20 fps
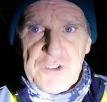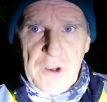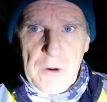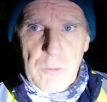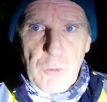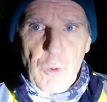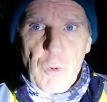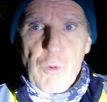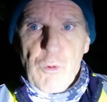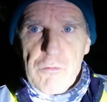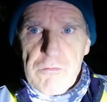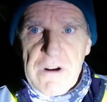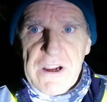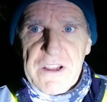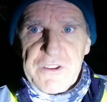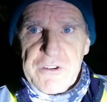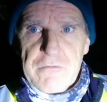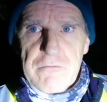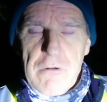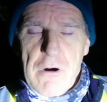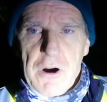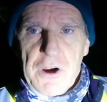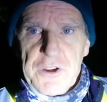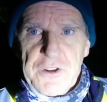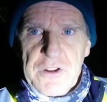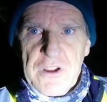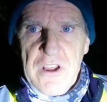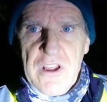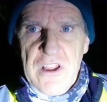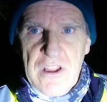So all round the ride
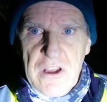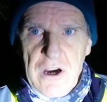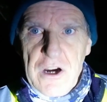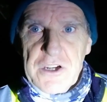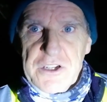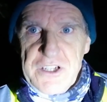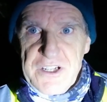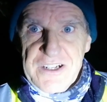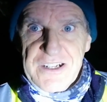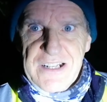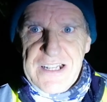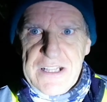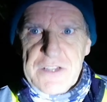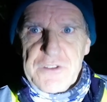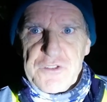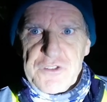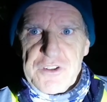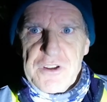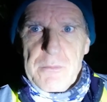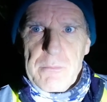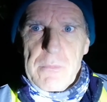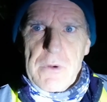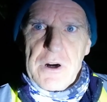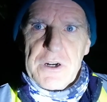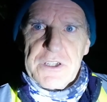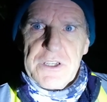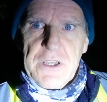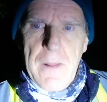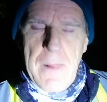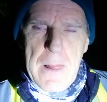I can glance at
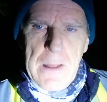my